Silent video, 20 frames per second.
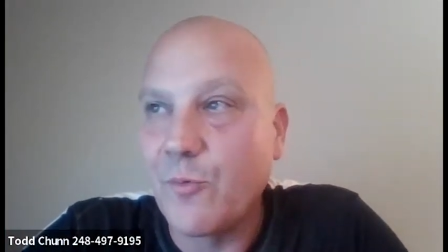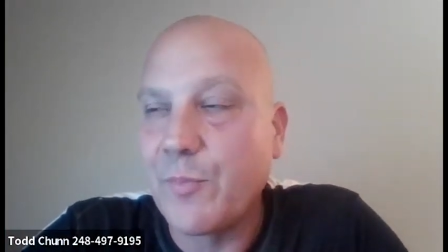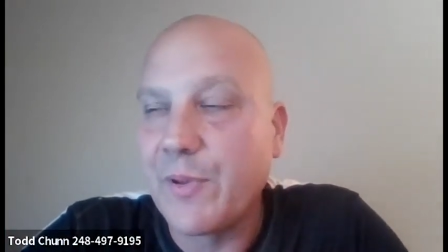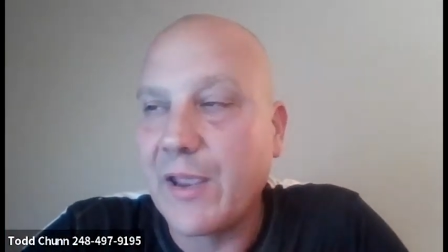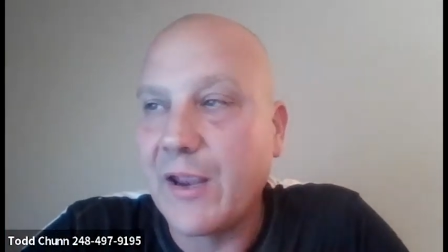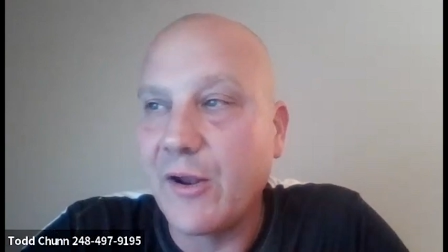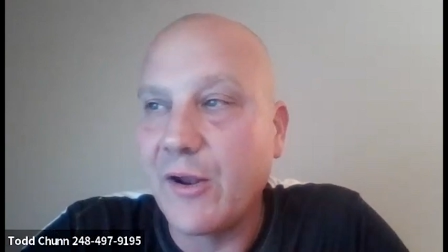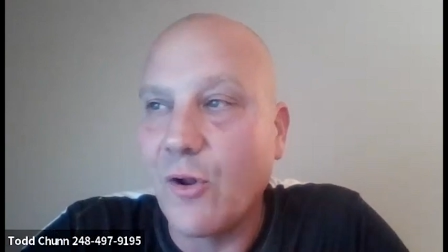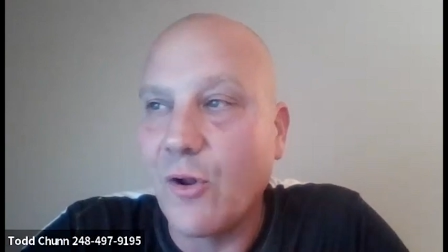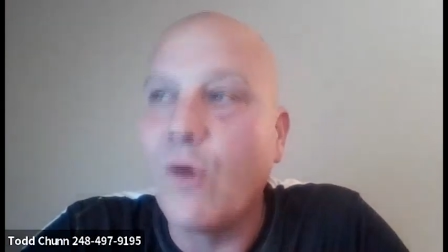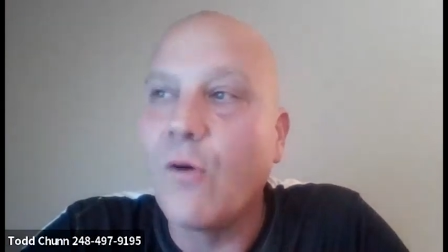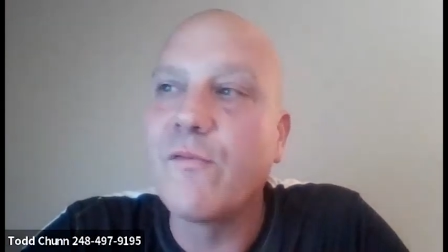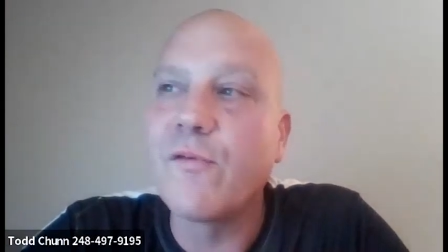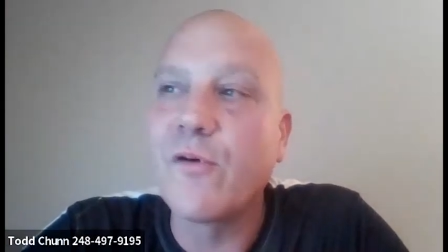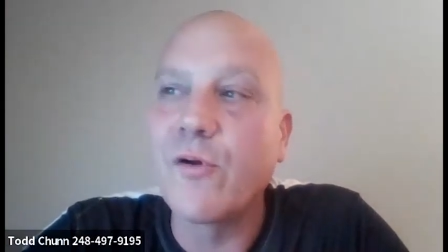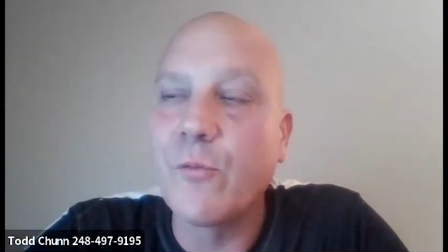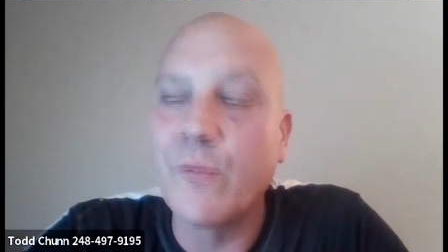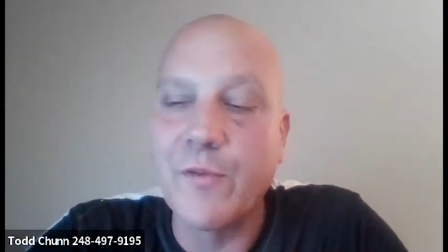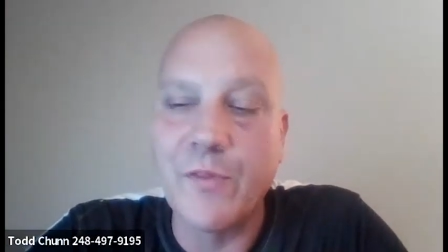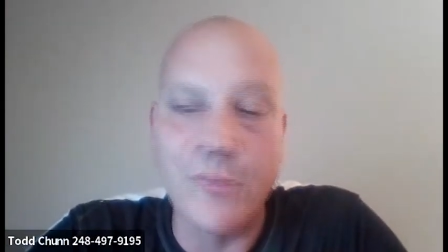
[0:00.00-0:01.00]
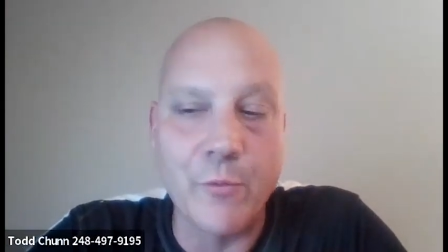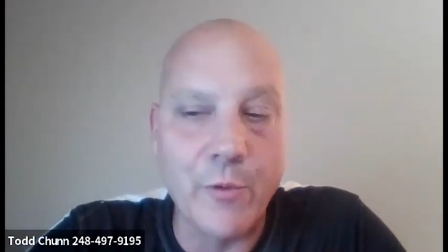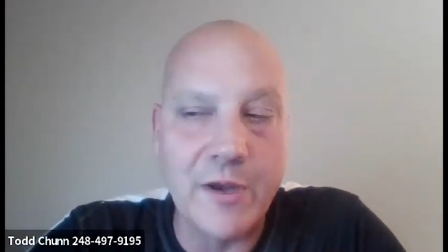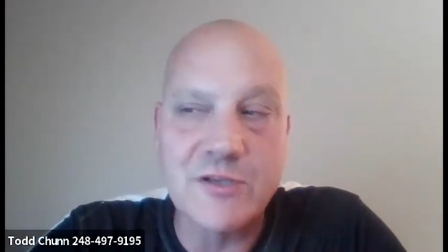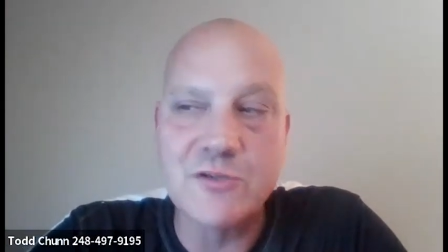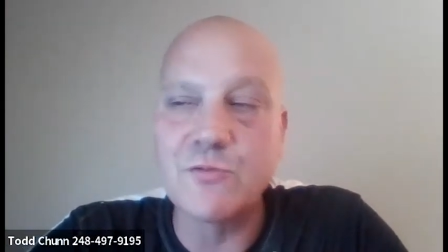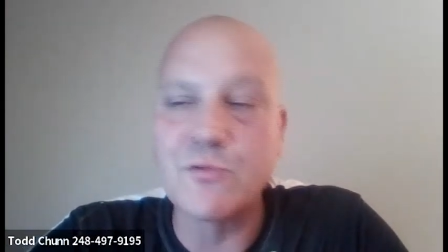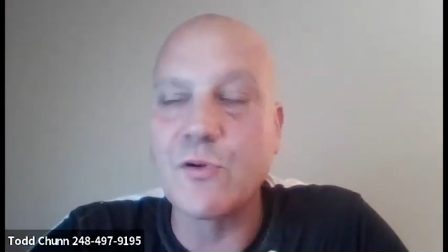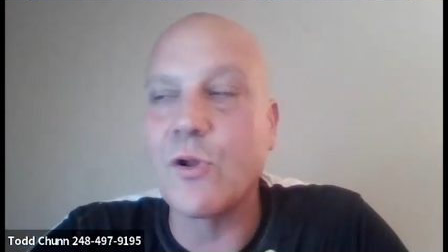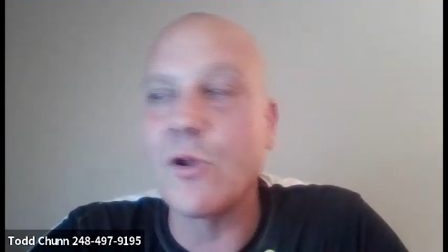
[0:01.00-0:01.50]
paying over when the
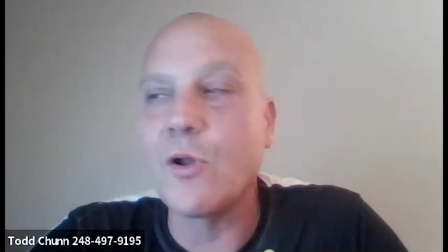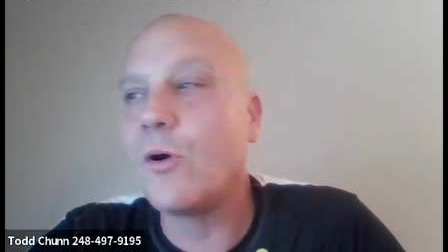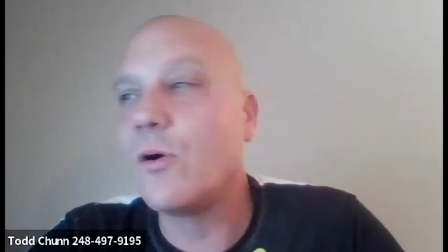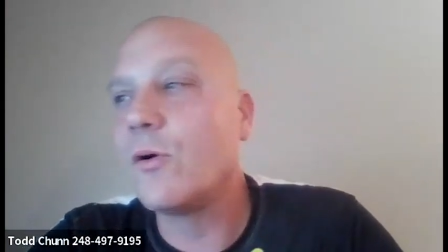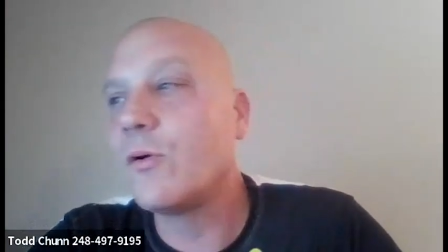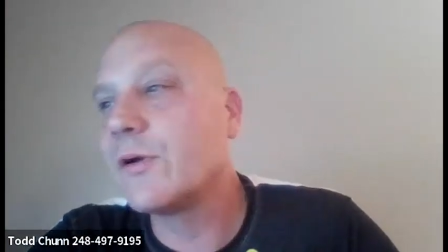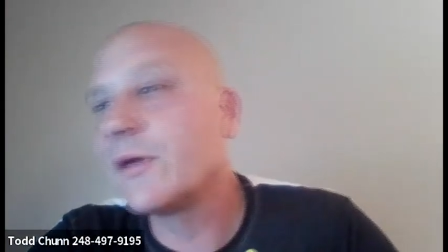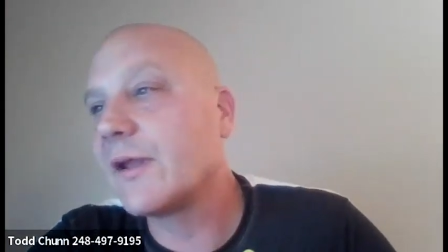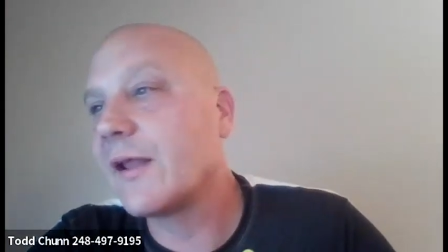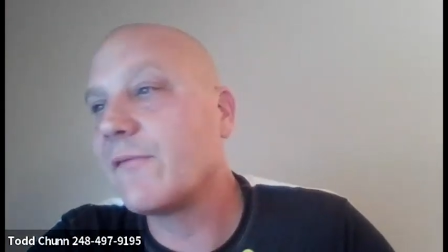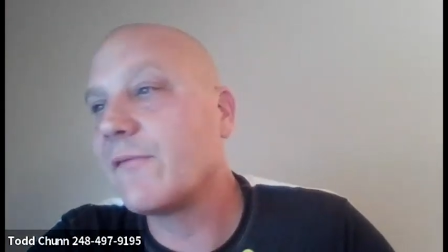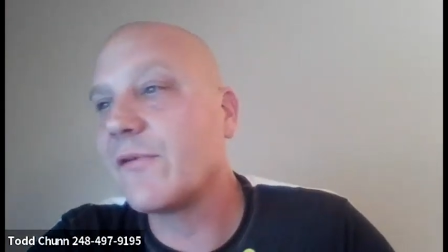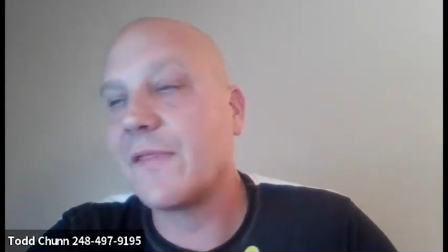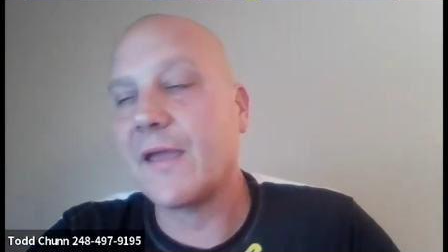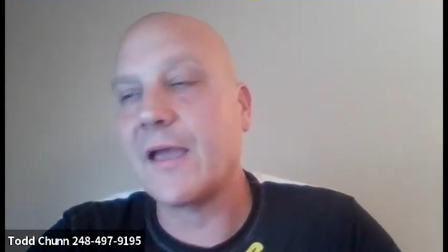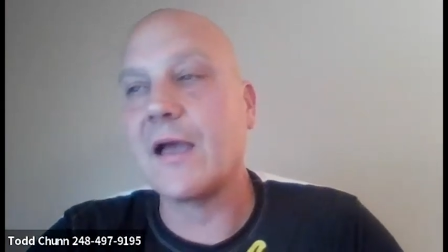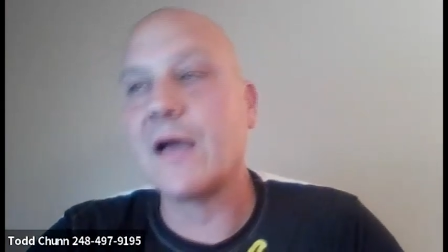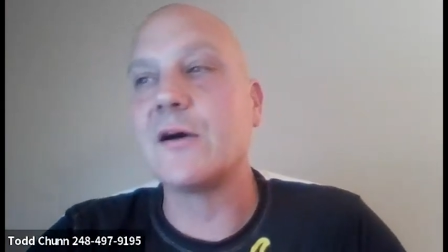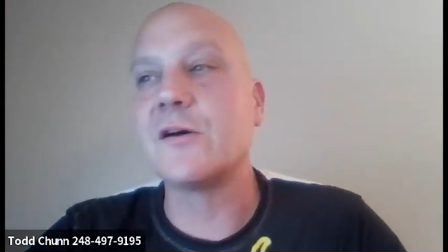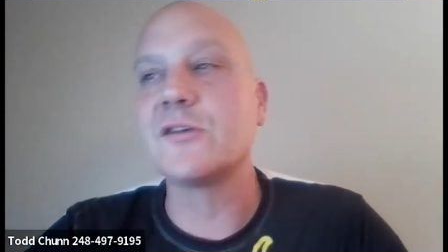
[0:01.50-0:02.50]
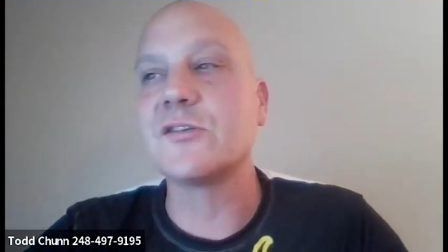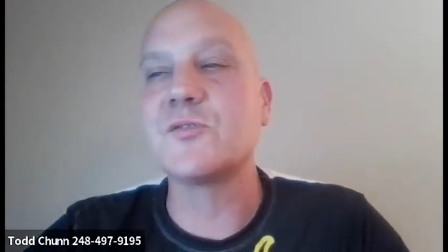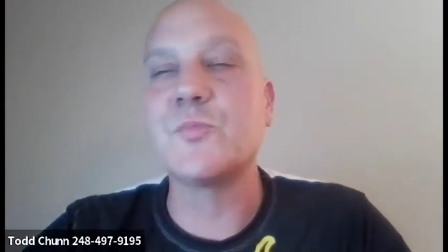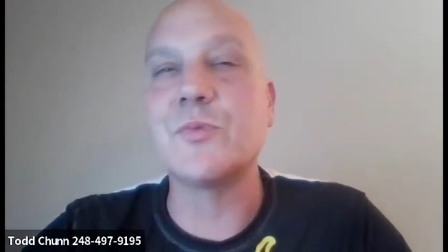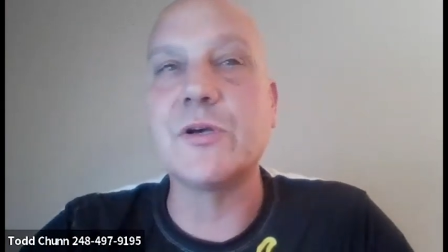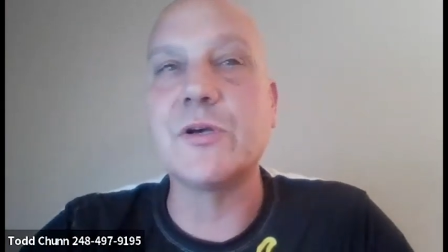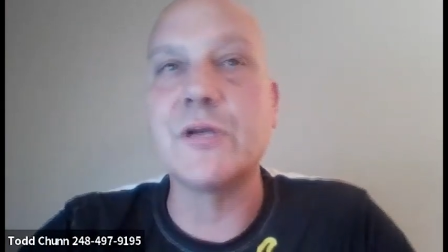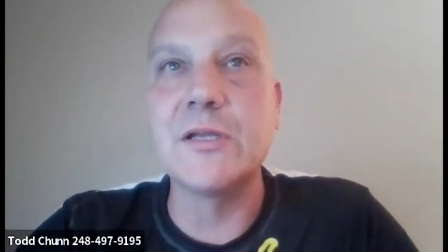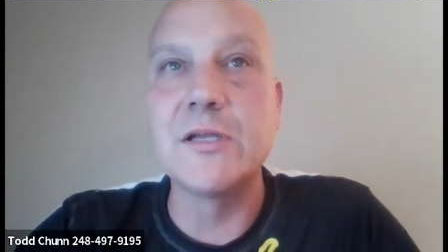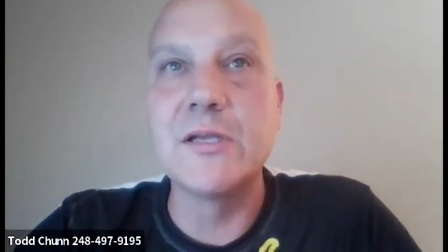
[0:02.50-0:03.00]
rates were low and everything else.
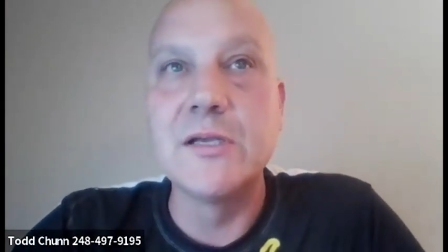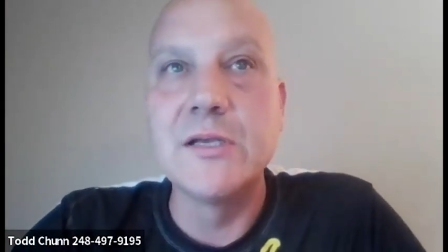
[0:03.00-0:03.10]
But